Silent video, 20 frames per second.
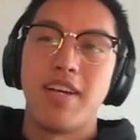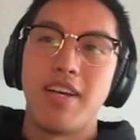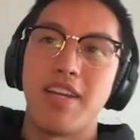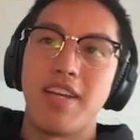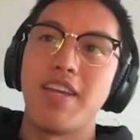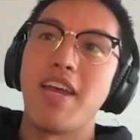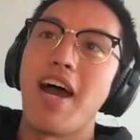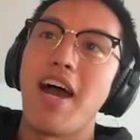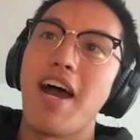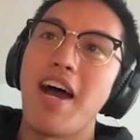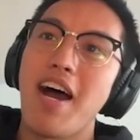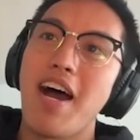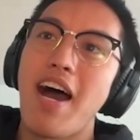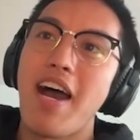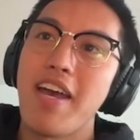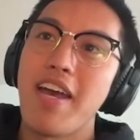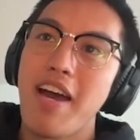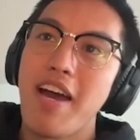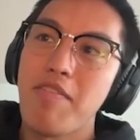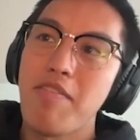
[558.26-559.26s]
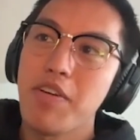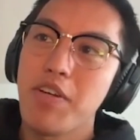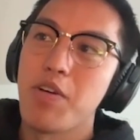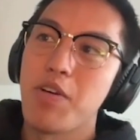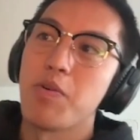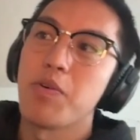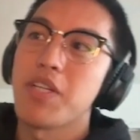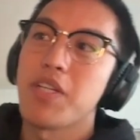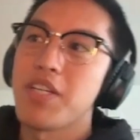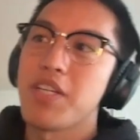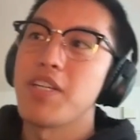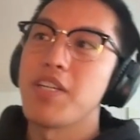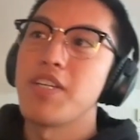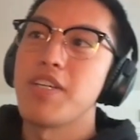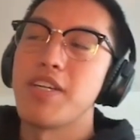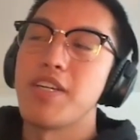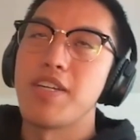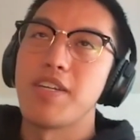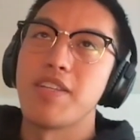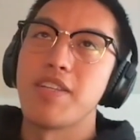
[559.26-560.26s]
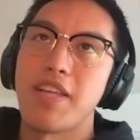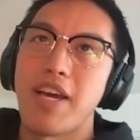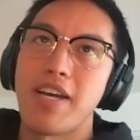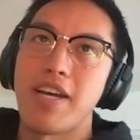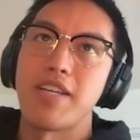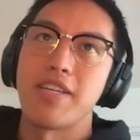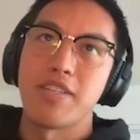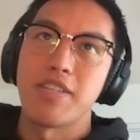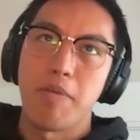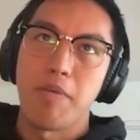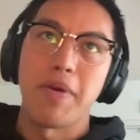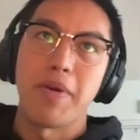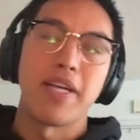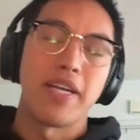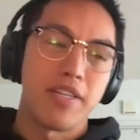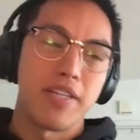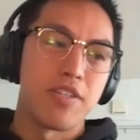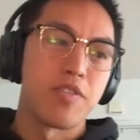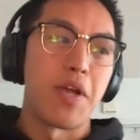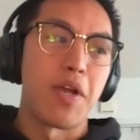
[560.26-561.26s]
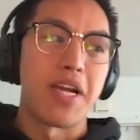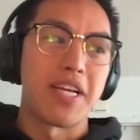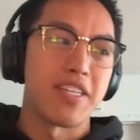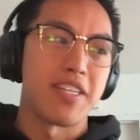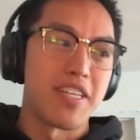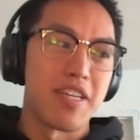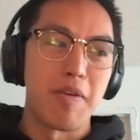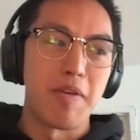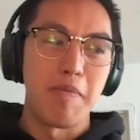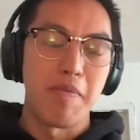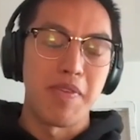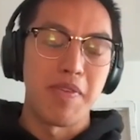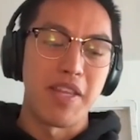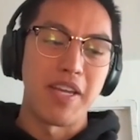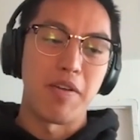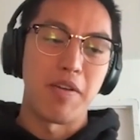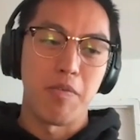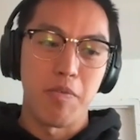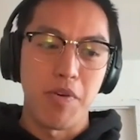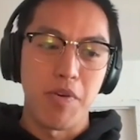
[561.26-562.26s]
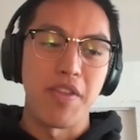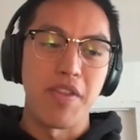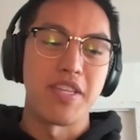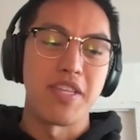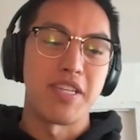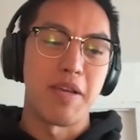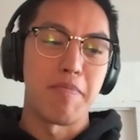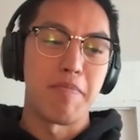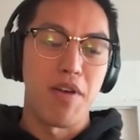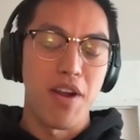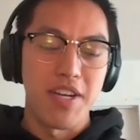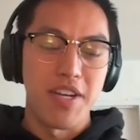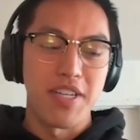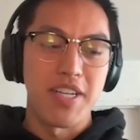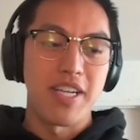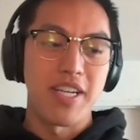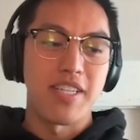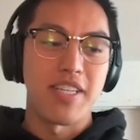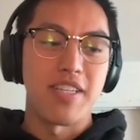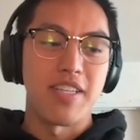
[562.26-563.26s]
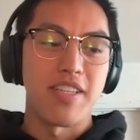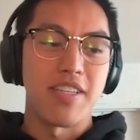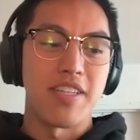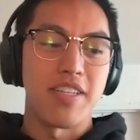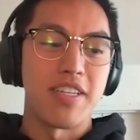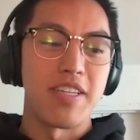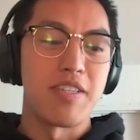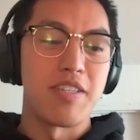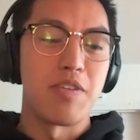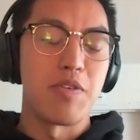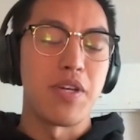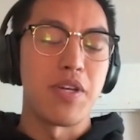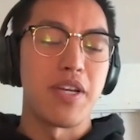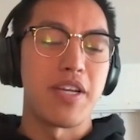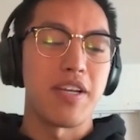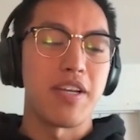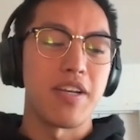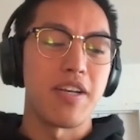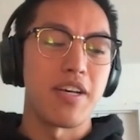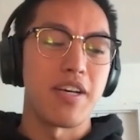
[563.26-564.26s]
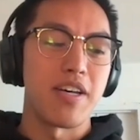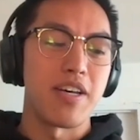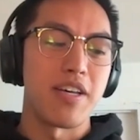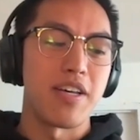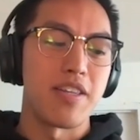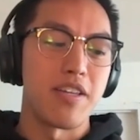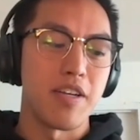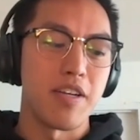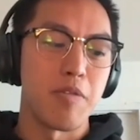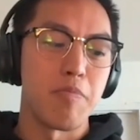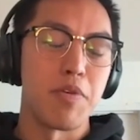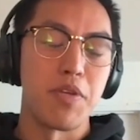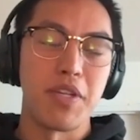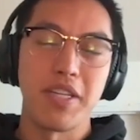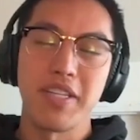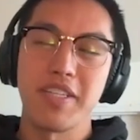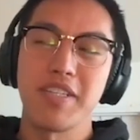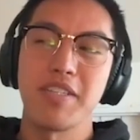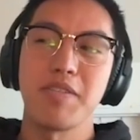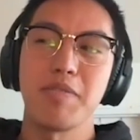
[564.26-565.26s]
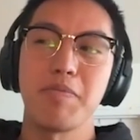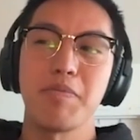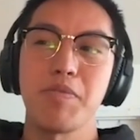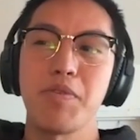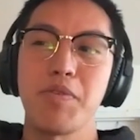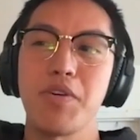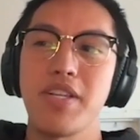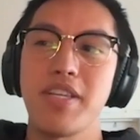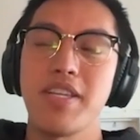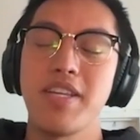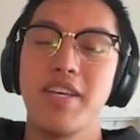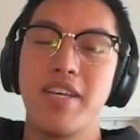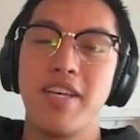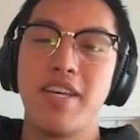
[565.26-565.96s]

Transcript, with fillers: Yeah, I have a coworker that is on my like direct team and like we're on the same project and he's doing uh, the computing systems one.